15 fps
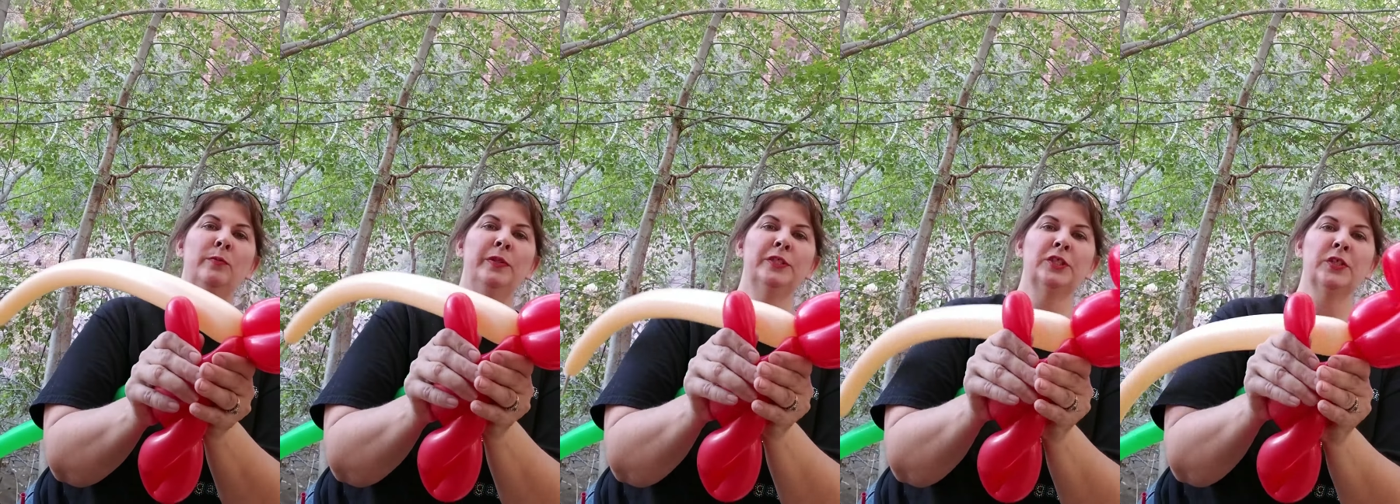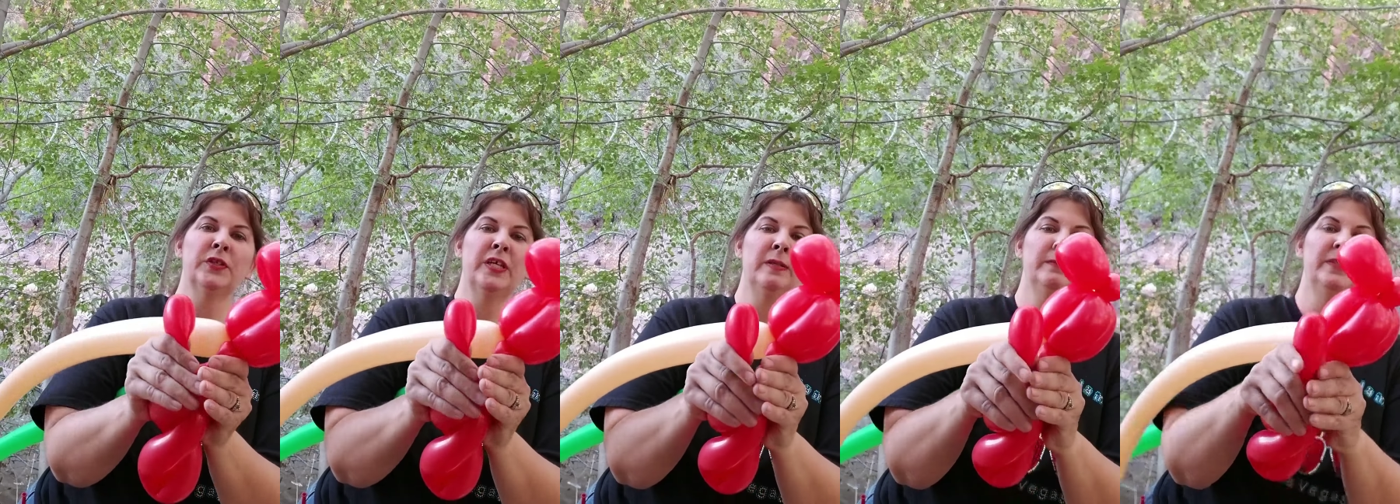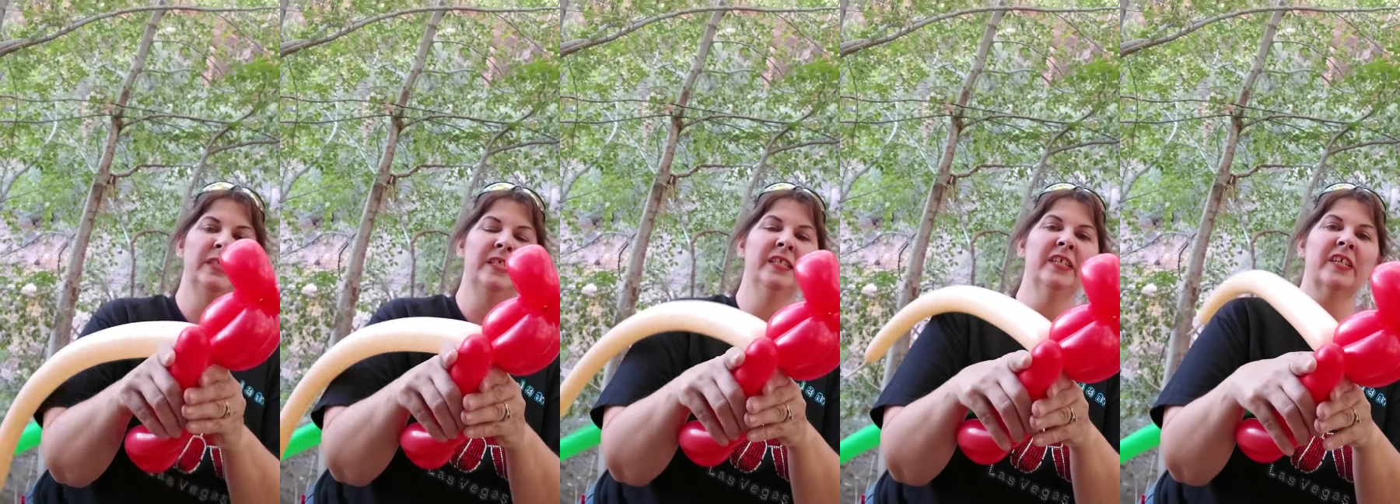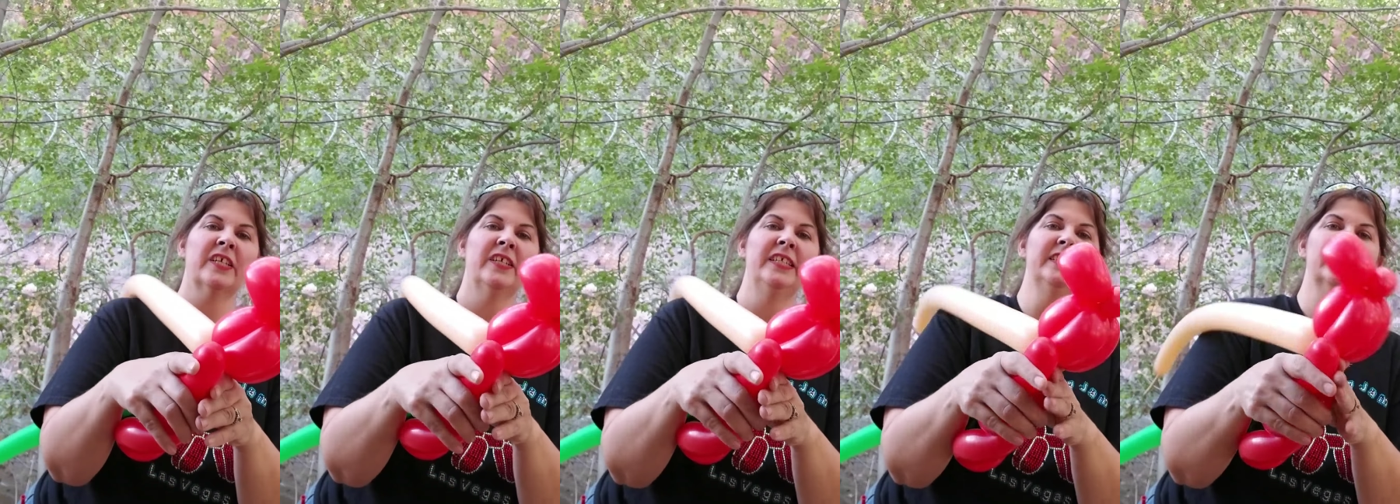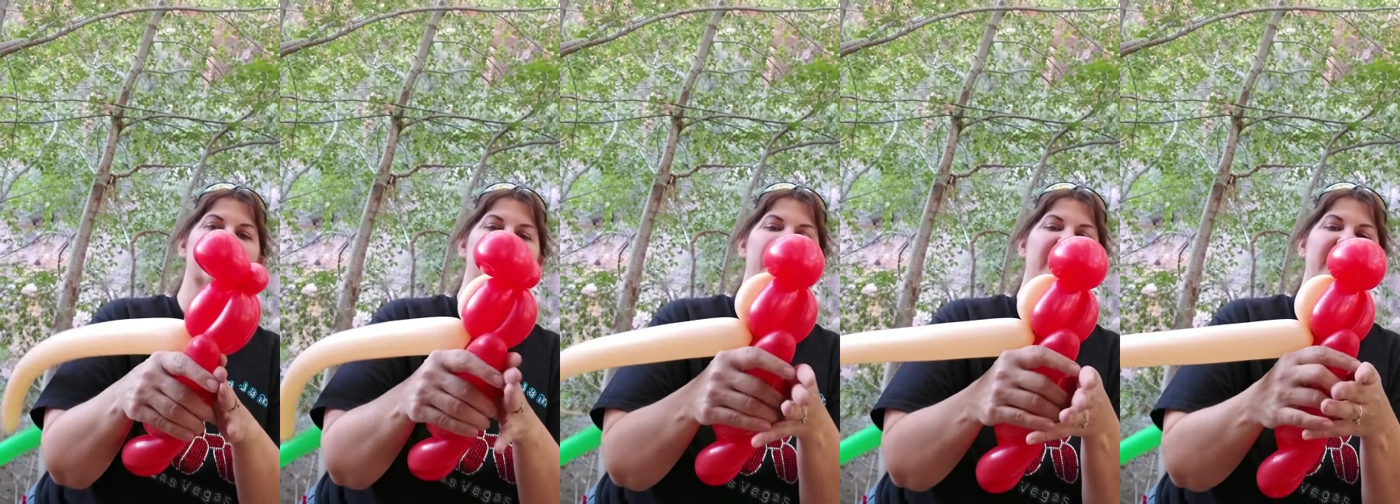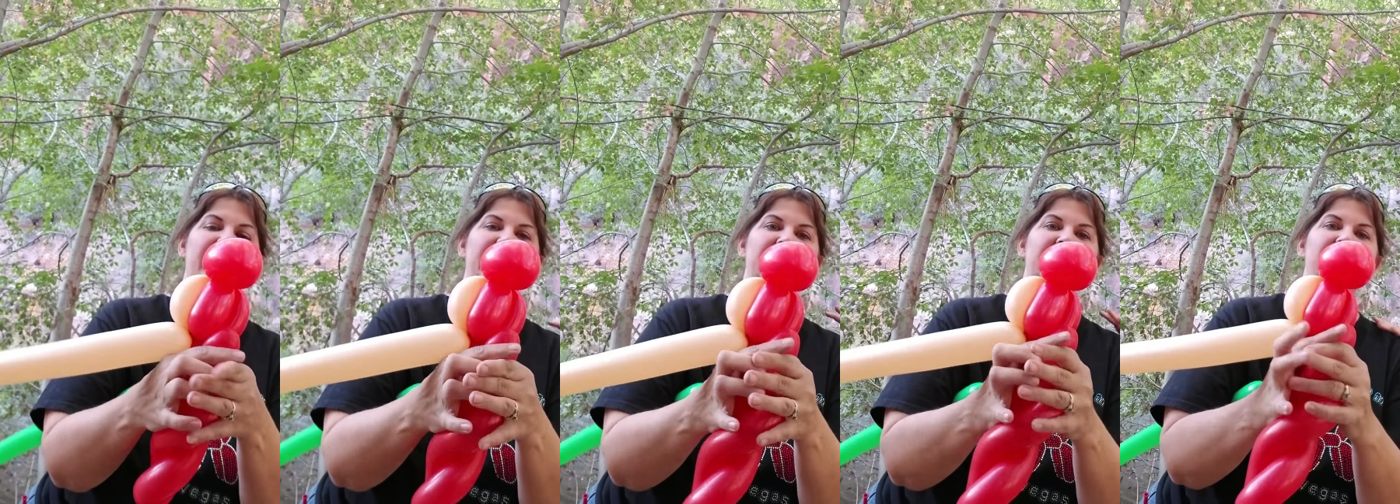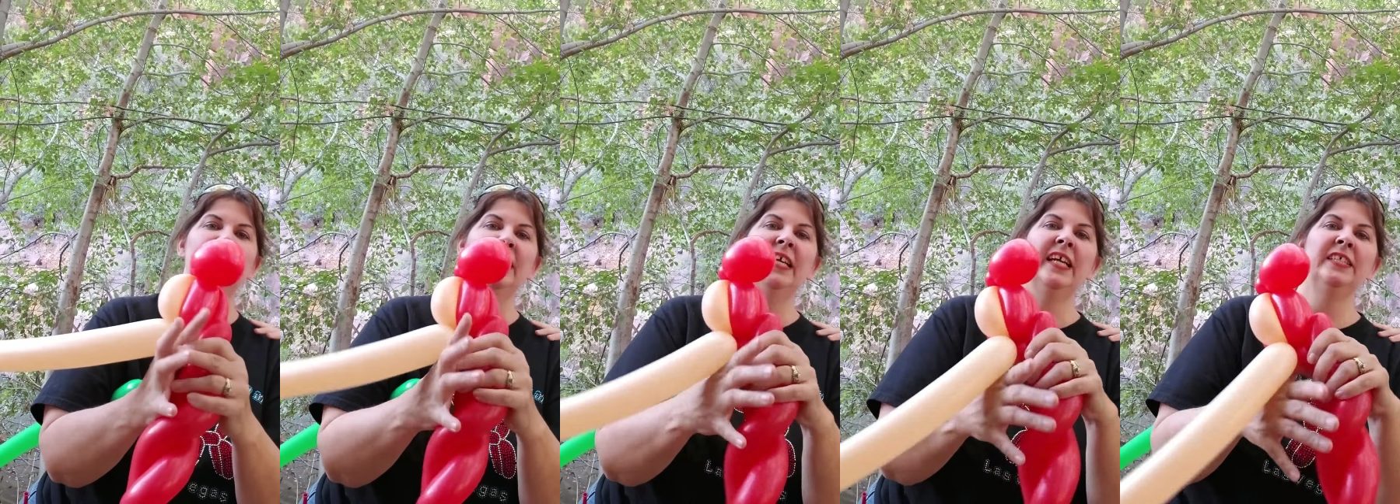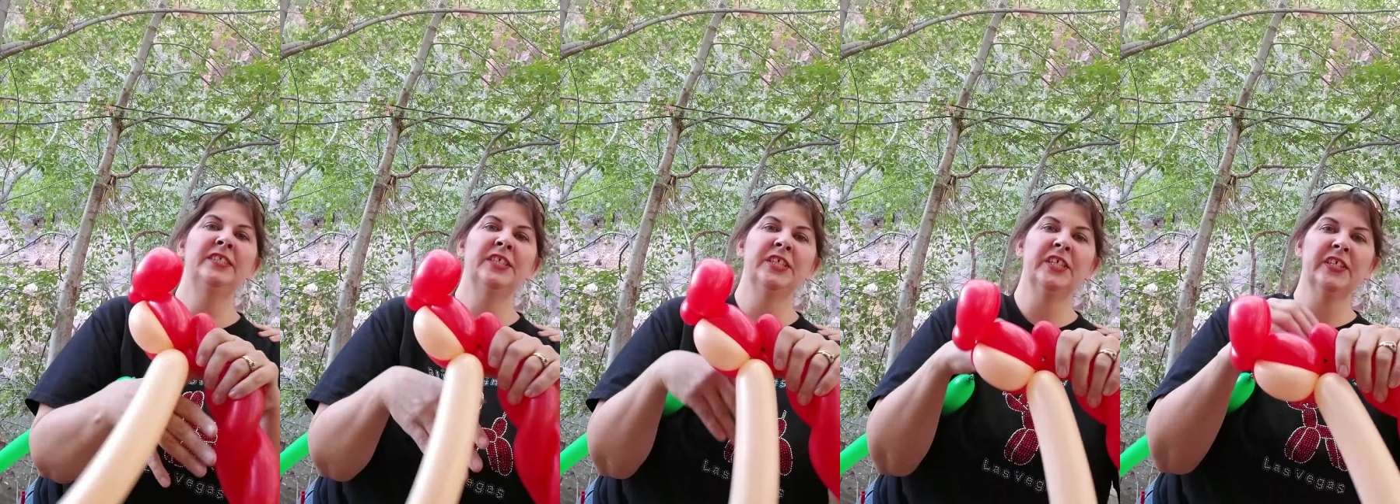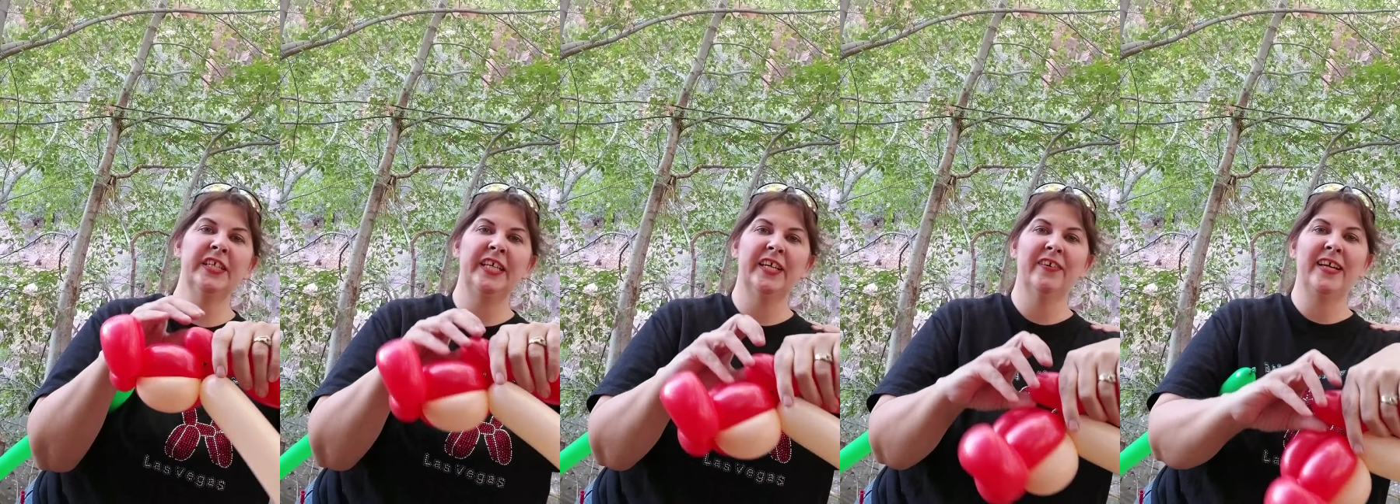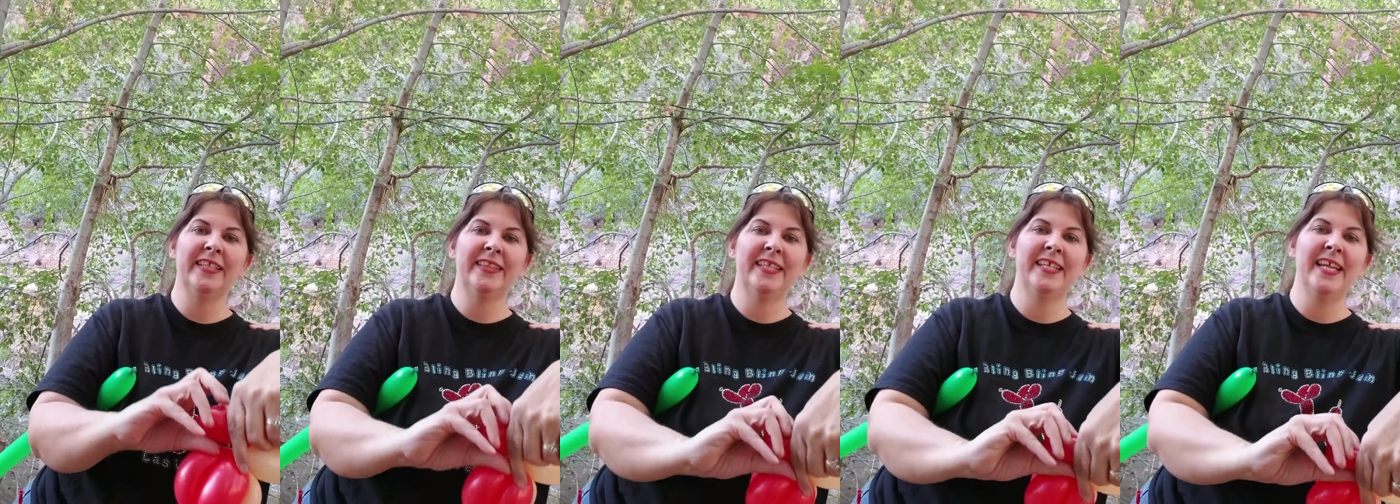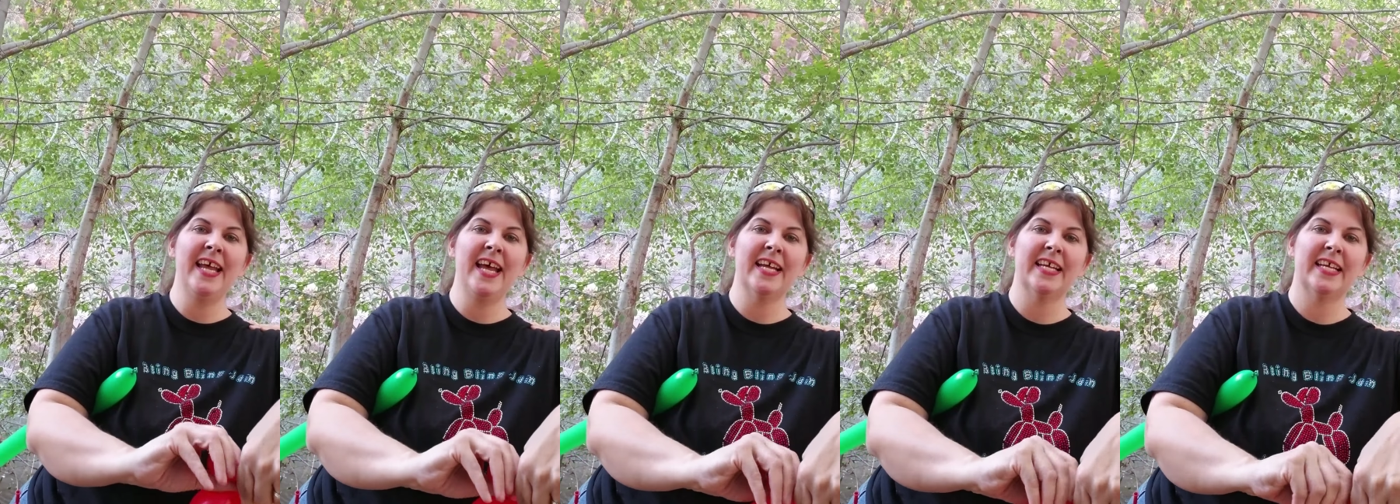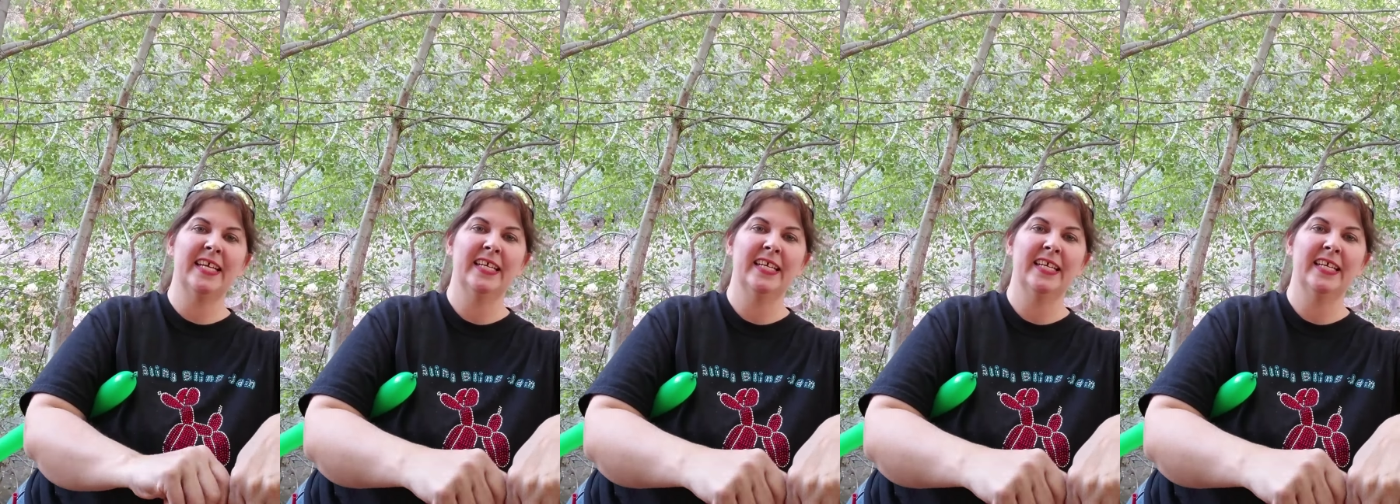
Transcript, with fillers: put your thumbs in, crisscross, until you're here at the neck.